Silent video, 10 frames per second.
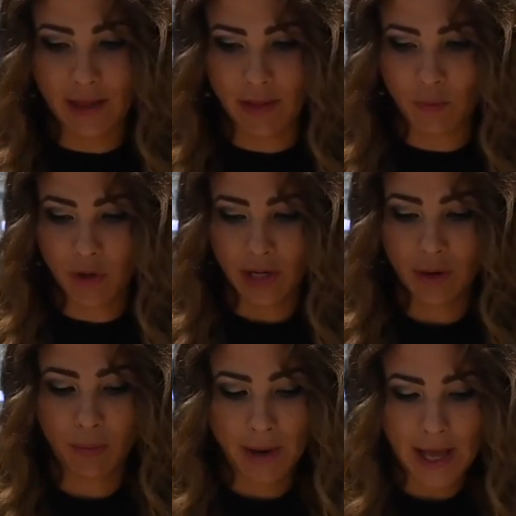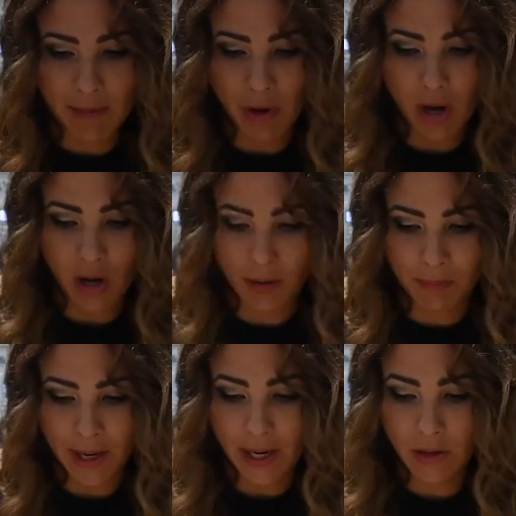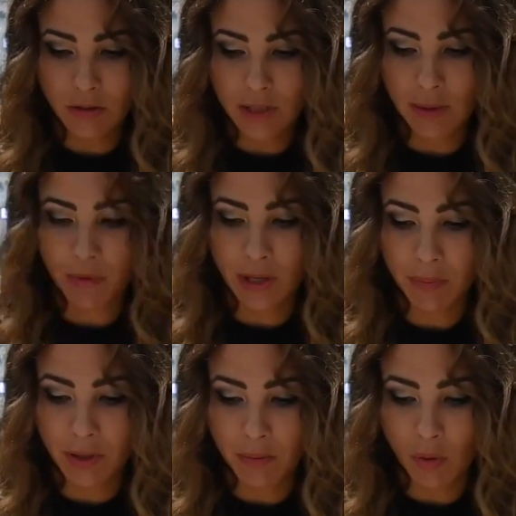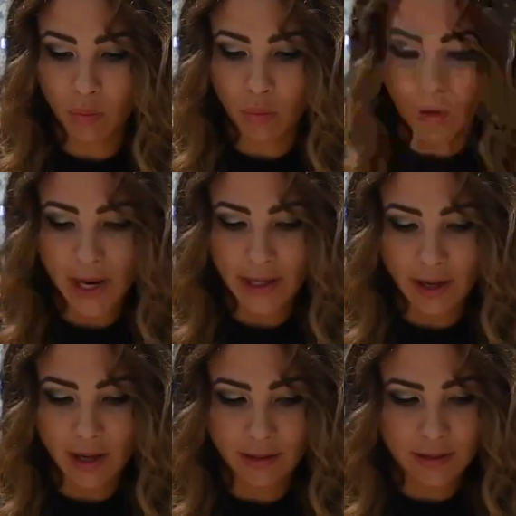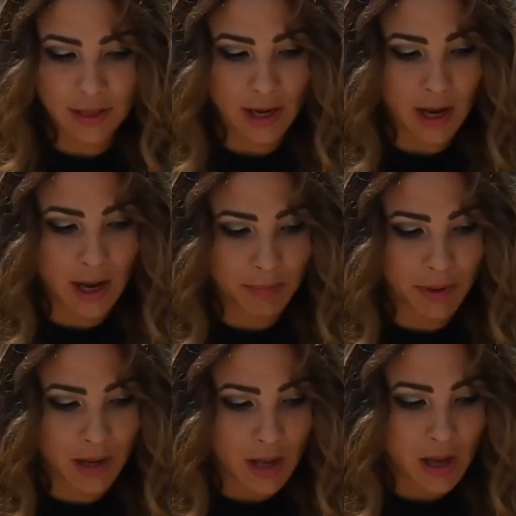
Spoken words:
And then we're gonna grab our panels and we're gonna put them right on top